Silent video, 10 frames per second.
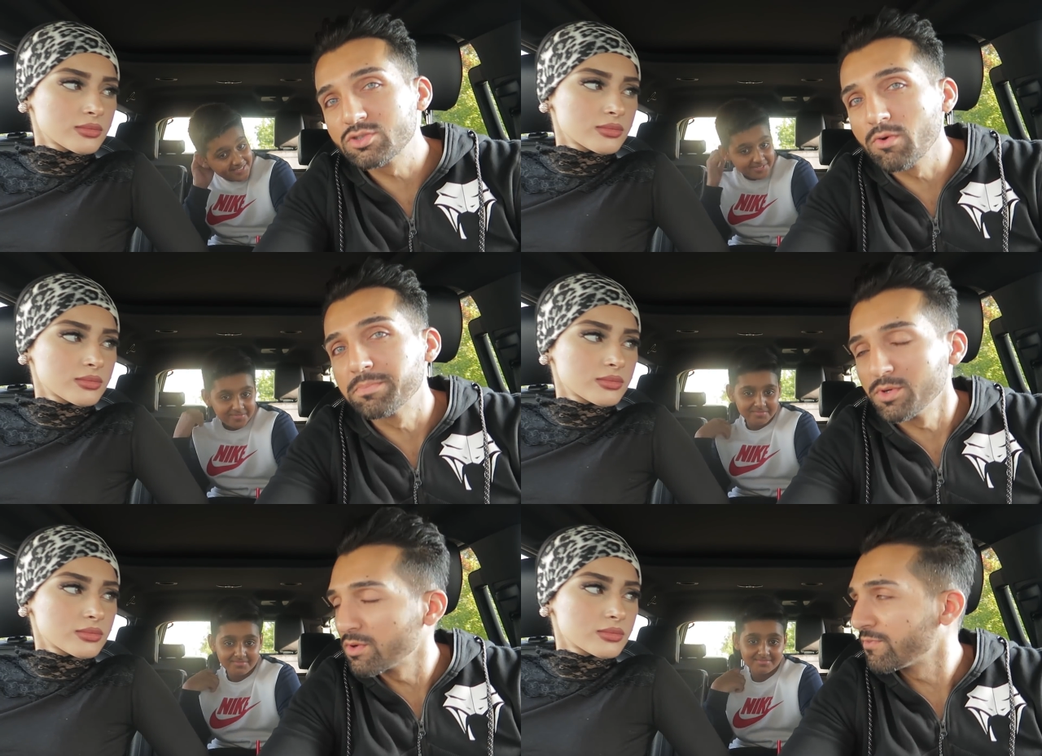Speaker 1: so
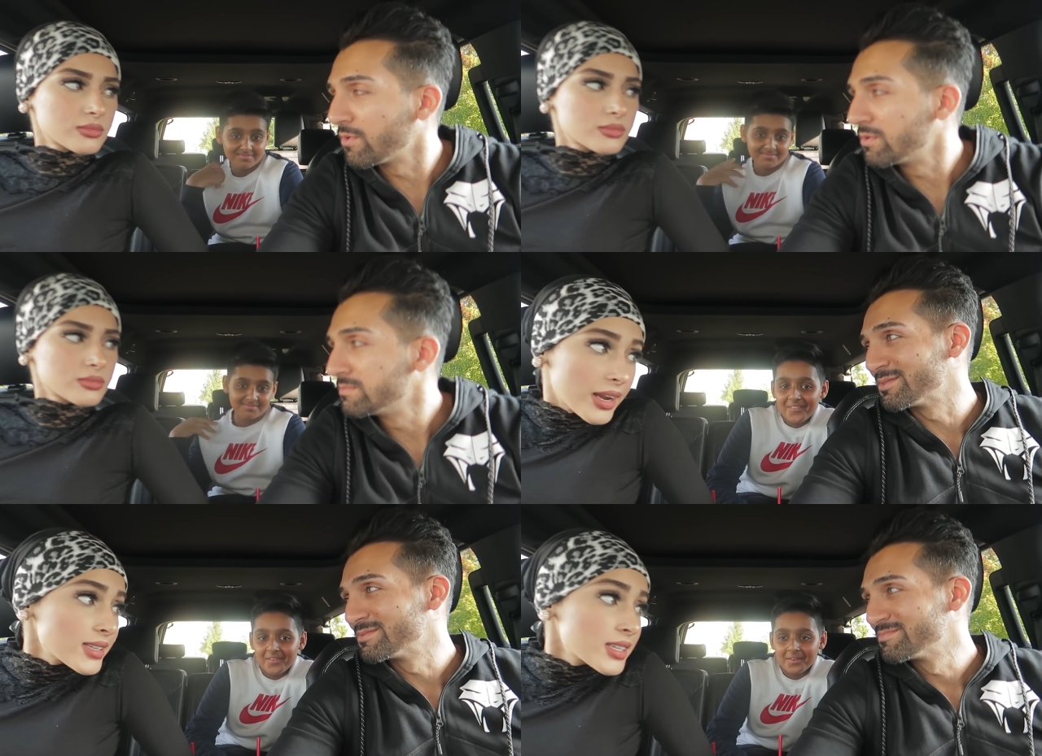beautiful.
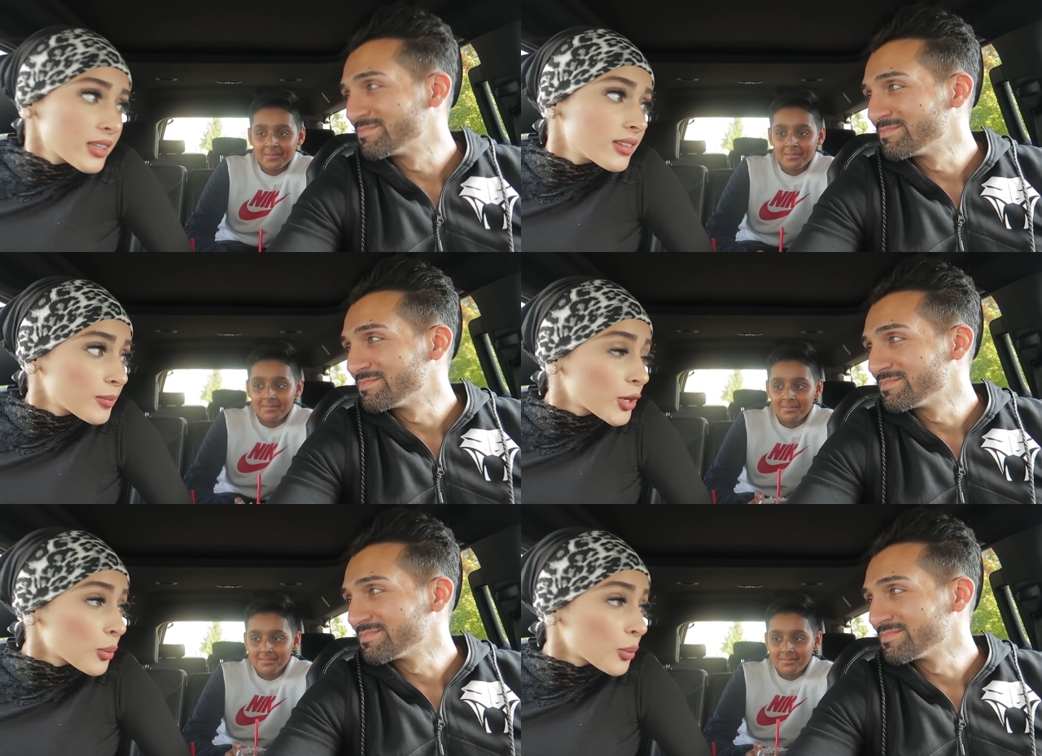
Speaker 2: Did I say anything about